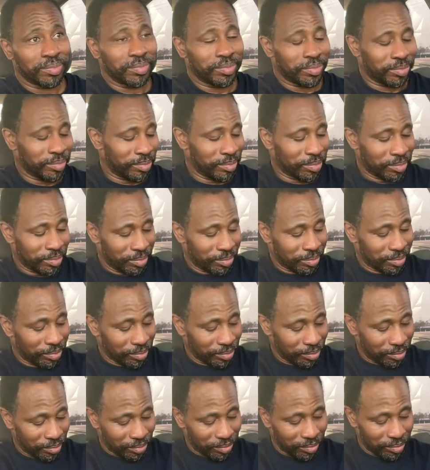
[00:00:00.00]

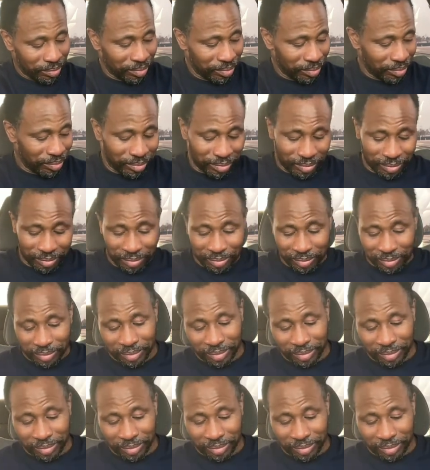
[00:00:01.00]
[no speech]